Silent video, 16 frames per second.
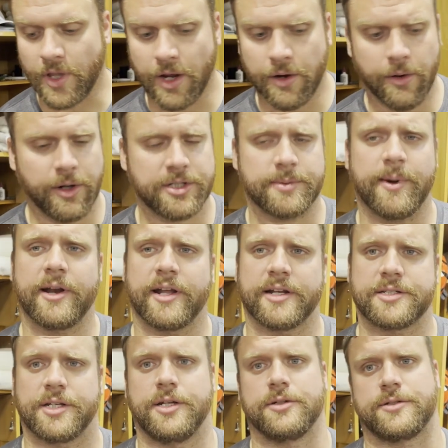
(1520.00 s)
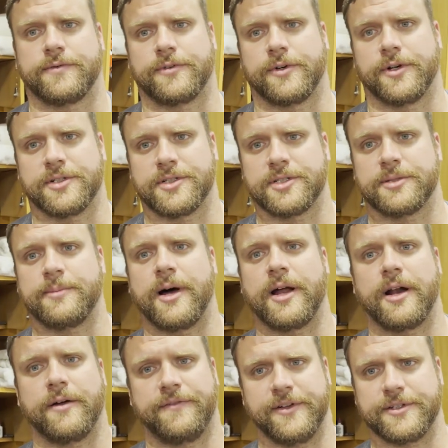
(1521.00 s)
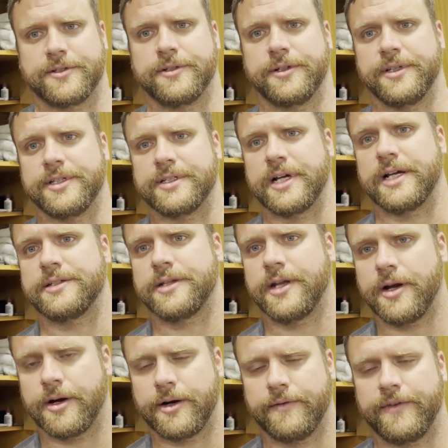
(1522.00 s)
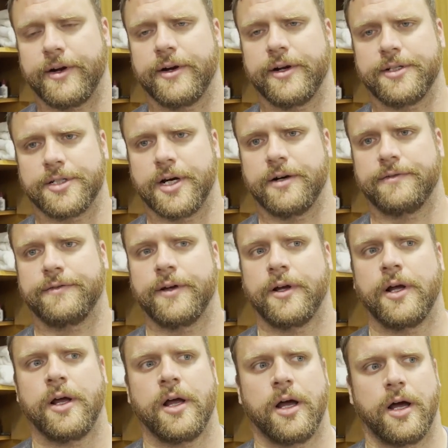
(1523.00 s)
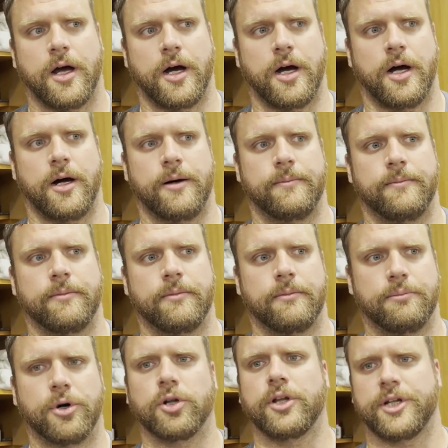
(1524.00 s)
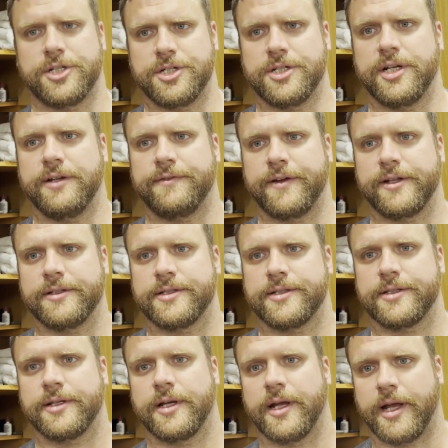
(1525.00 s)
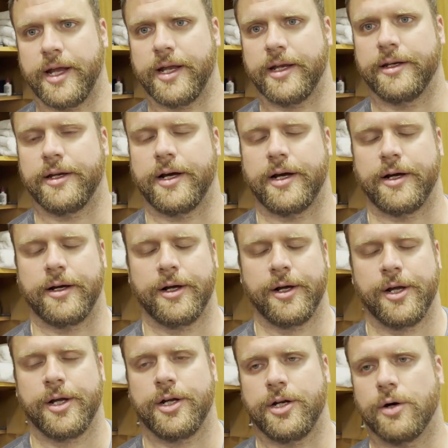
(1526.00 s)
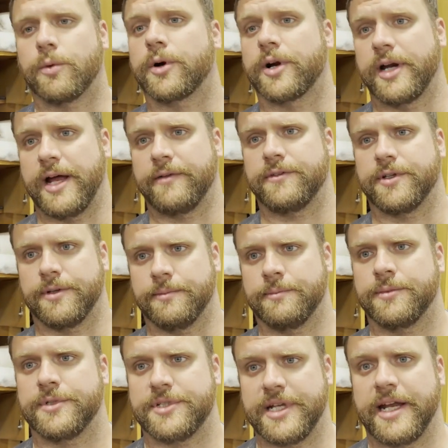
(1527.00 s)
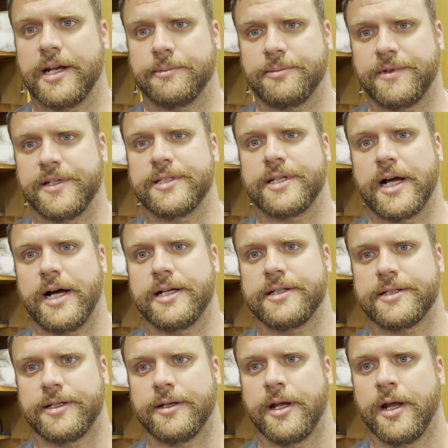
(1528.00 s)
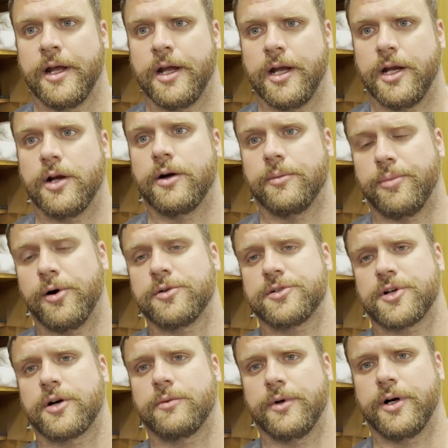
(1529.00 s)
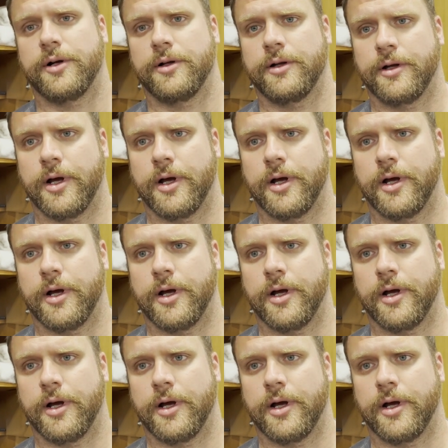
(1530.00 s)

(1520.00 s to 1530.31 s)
Well, it's about execution for us. It's about our physical in these guys. They are a very tough, bullish defense. And, you know, we're going to have to stand up to these guys and, you know, impose our will,